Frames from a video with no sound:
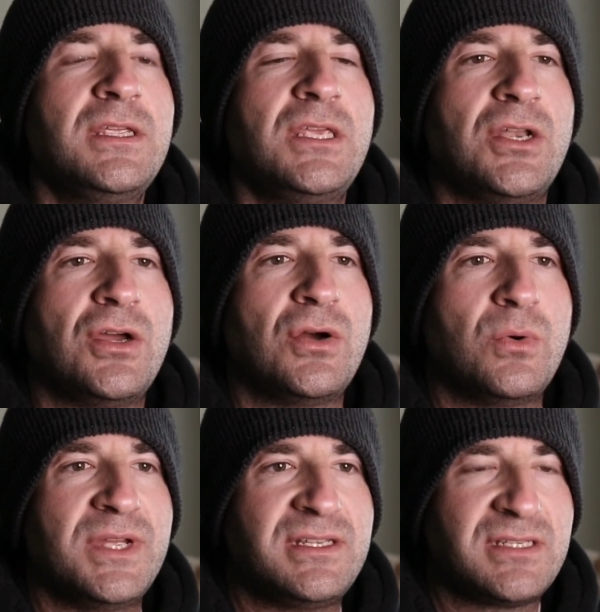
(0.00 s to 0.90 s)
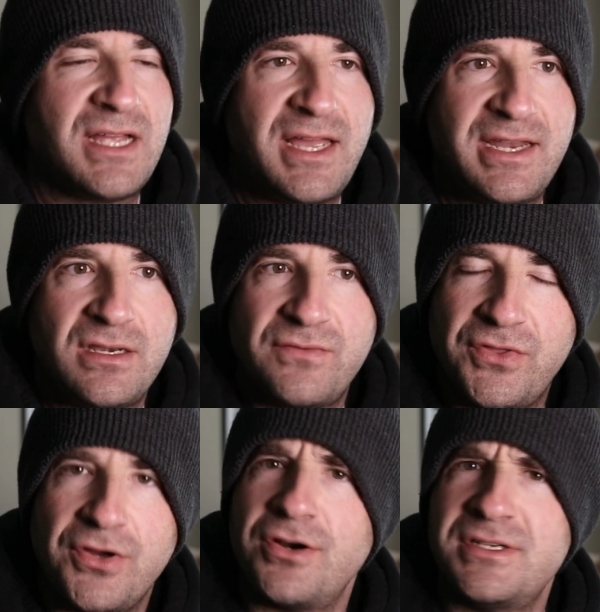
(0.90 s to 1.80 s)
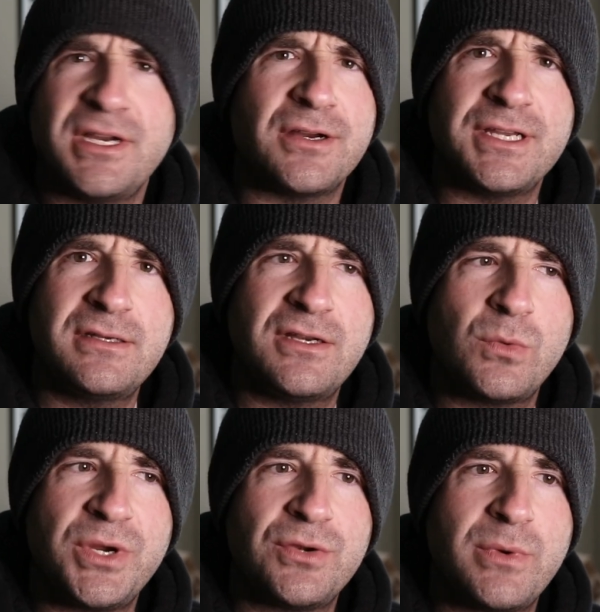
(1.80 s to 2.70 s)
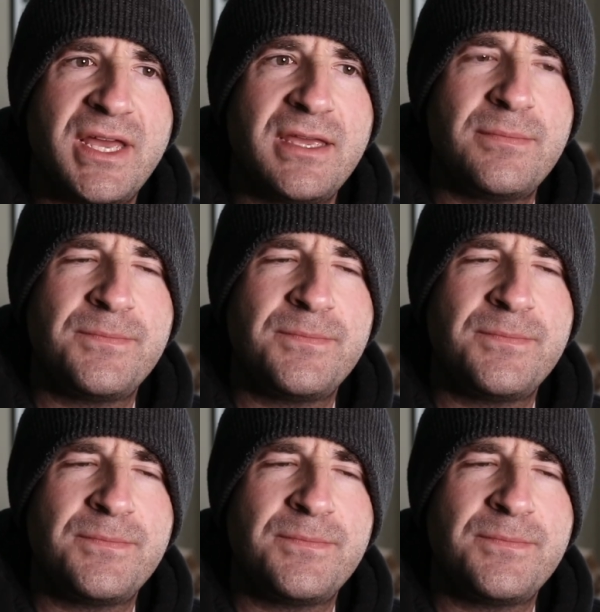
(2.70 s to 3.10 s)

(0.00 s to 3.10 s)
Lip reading: It's kind of authoritarian in a weird way,